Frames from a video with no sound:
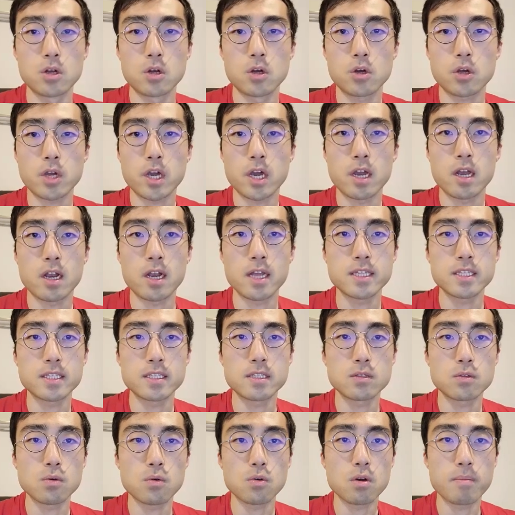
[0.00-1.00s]
Okay,
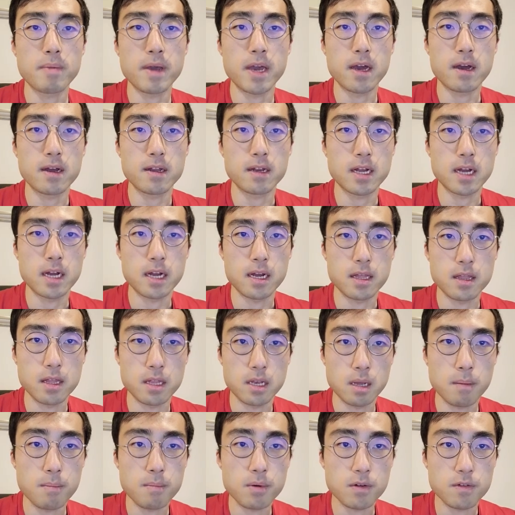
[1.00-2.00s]
let's talk about
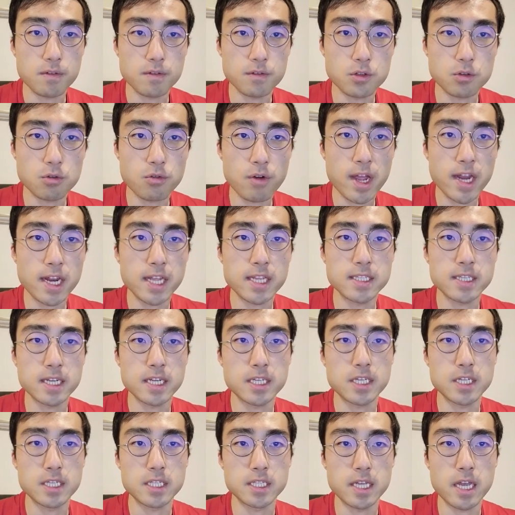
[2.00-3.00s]
the number of training
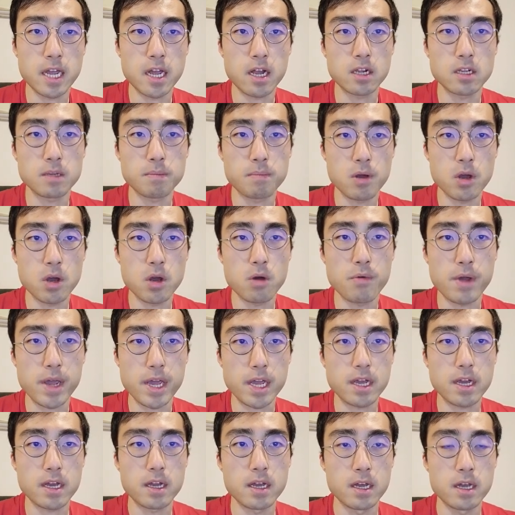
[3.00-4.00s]
sessions held per
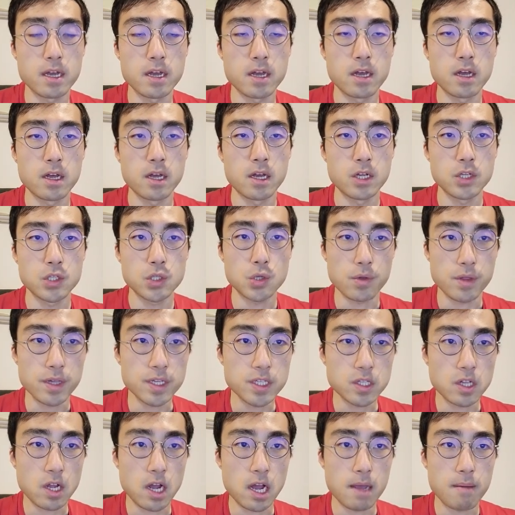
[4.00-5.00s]
week. So
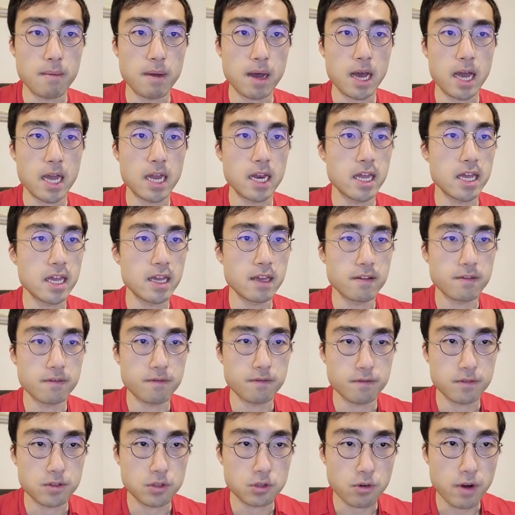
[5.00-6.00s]
this time I
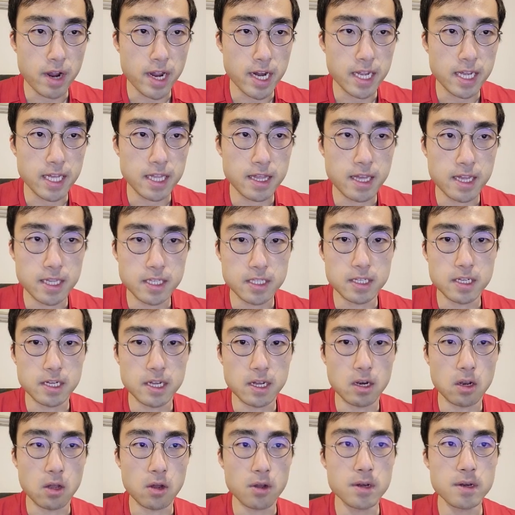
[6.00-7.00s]
leave training intensity
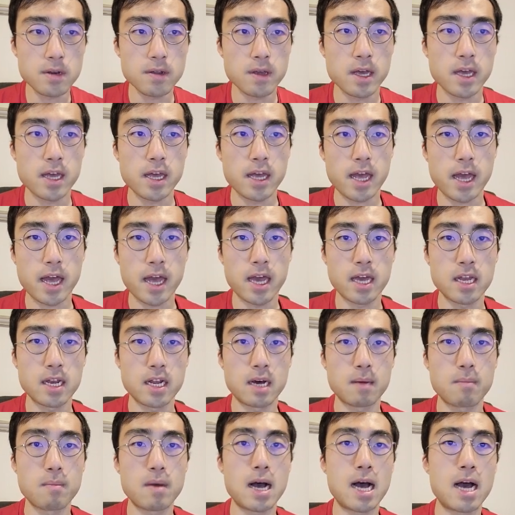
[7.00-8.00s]
alone
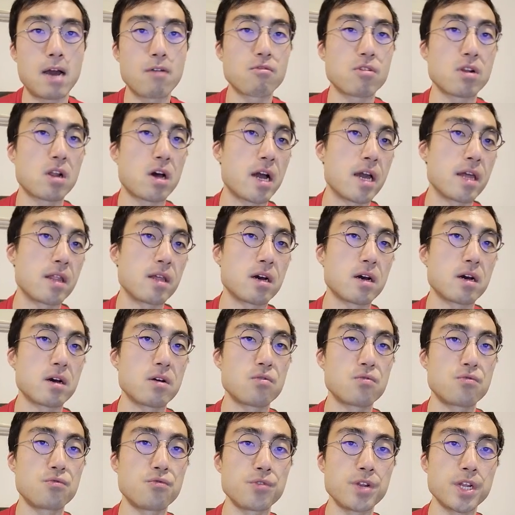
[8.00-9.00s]
and I will
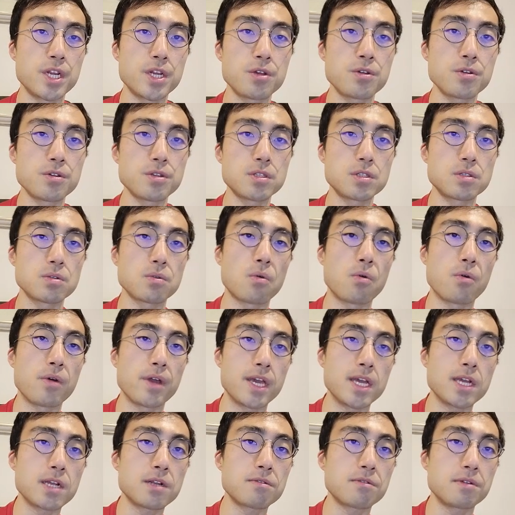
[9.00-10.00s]
either reduce or
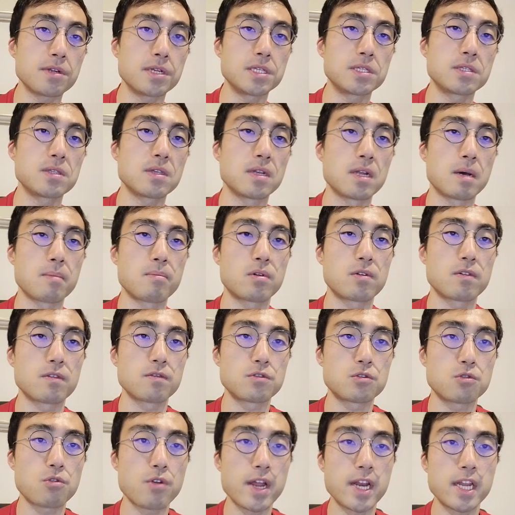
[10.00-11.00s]
increase the number
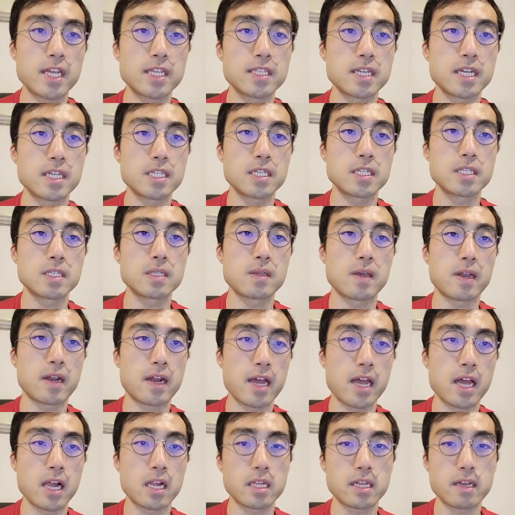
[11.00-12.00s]
of training sessions that
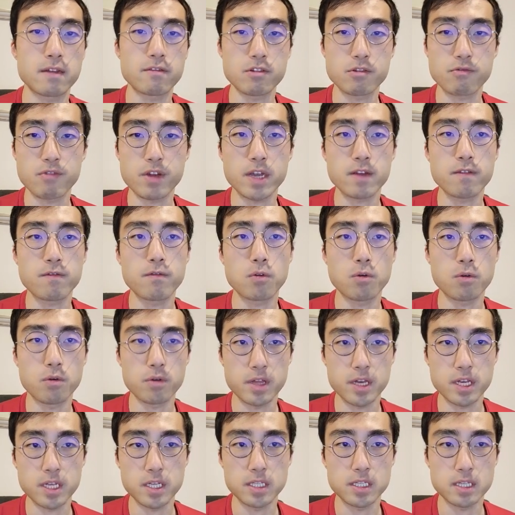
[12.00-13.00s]
are held every week
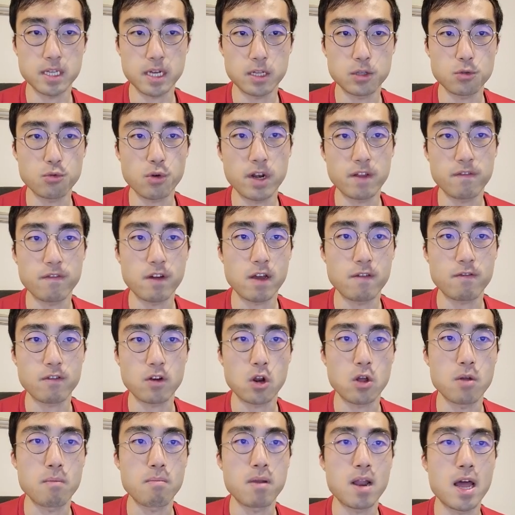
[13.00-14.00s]
for these 25
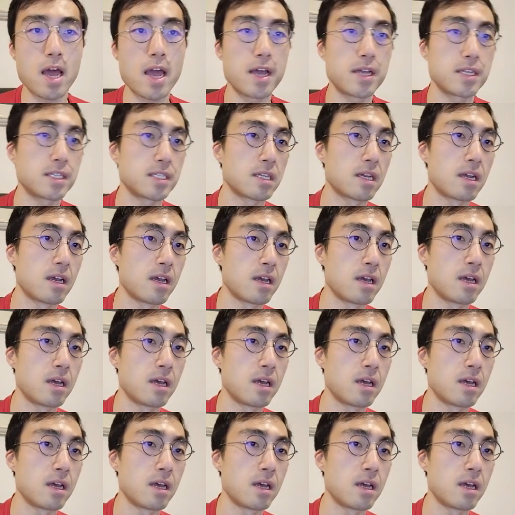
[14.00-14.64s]
clone players.